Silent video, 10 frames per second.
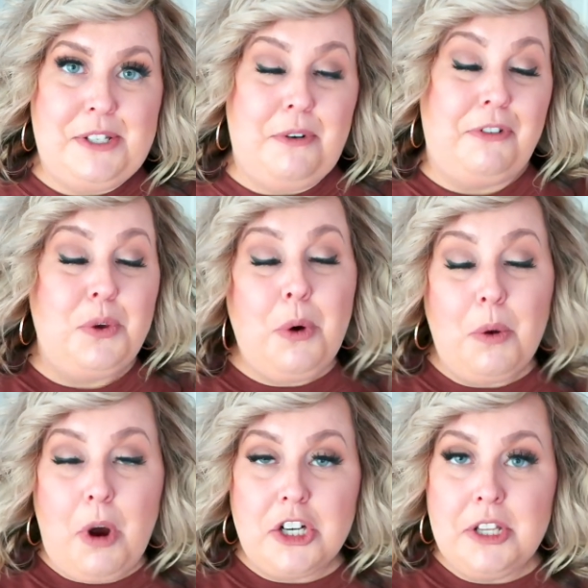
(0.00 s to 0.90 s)
So if you
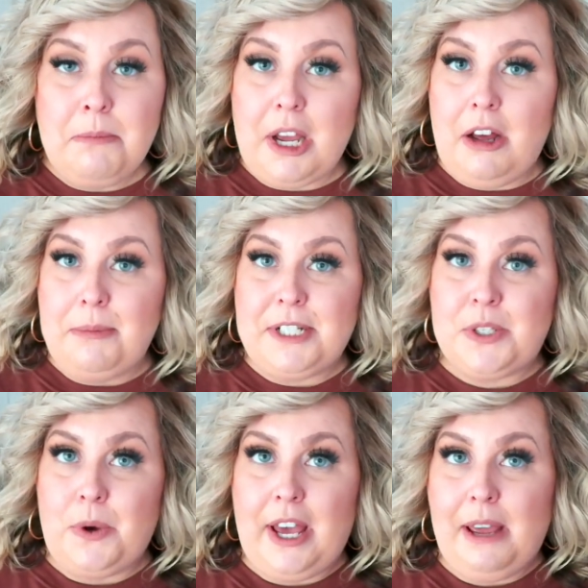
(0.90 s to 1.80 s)
want to wash them, by all
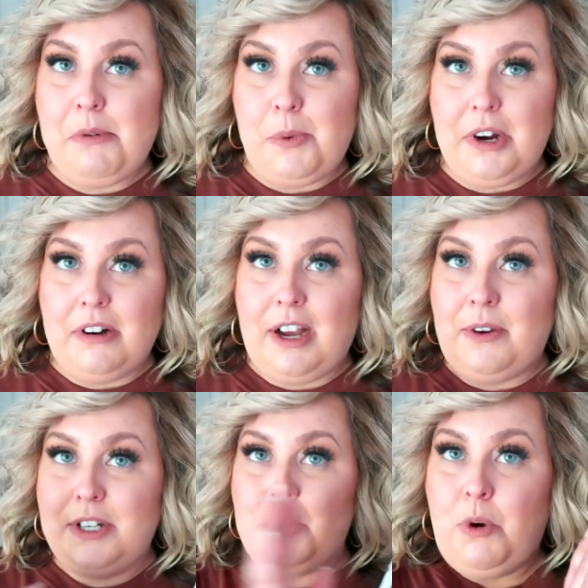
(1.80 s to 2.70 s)
means go ahead, but we are
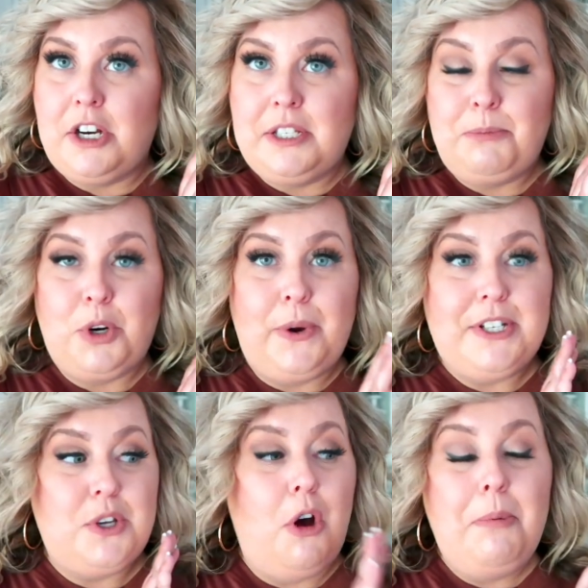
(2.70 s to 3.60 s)
not going to wash them. We're
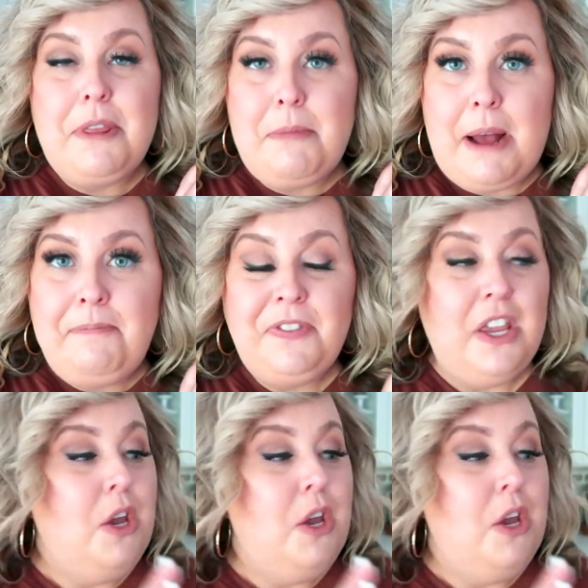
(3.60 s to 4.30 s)
going to open them up.